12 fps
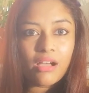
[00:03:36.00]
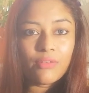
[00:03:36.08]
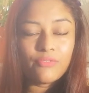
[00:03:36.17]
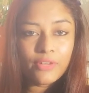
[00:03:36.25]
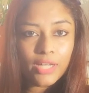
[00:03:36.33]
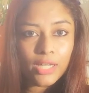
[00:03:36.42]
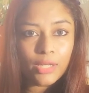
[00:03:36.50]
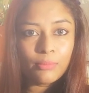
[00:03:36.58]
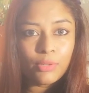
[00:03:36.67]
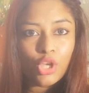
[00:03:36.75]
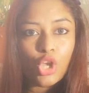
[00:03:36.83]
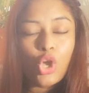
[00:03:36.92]
a
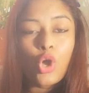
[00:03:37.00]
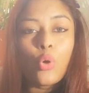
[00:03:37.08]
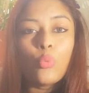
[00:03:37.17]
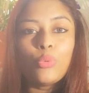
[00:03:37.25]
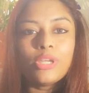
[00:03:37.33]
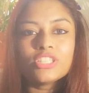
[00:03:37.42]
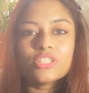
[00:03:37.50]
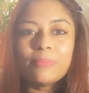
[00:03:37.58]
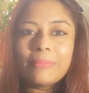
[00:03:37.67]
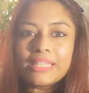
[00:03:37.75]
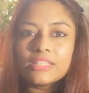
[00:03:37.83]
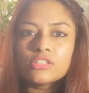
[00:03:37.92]
verb which
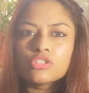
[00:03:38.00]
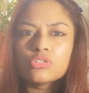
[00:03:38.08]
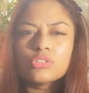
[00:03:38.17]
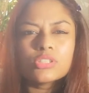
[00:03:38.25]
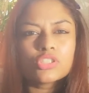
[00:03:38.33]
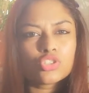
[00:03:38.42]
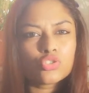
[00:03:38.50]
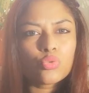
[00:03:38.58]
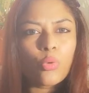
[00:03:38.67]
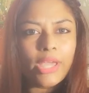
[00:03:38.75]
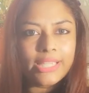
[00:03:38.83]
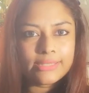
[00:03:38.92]
means to
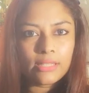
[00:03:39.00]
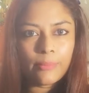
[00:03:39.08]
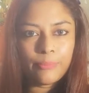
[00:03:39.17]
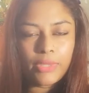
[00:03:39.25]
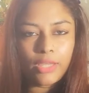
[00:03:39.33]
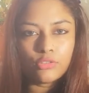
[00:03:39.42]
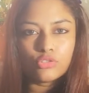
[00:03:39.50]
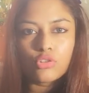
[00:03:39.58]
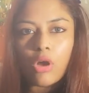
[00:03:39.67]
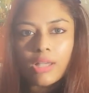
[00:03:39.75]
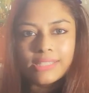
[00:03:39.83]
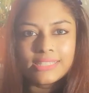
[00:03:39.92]
destroy something, to
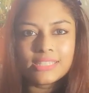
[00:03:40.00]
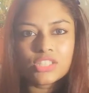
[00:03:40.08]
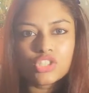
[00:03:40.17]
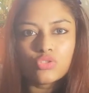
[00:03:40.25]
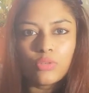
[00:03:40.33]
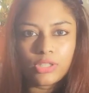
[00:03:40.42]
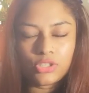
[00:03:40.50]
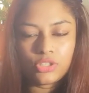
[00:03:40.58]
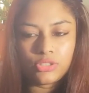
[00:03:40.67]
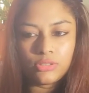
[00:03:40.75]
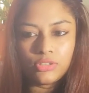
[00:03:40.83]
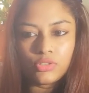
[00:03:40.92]
cause destruction.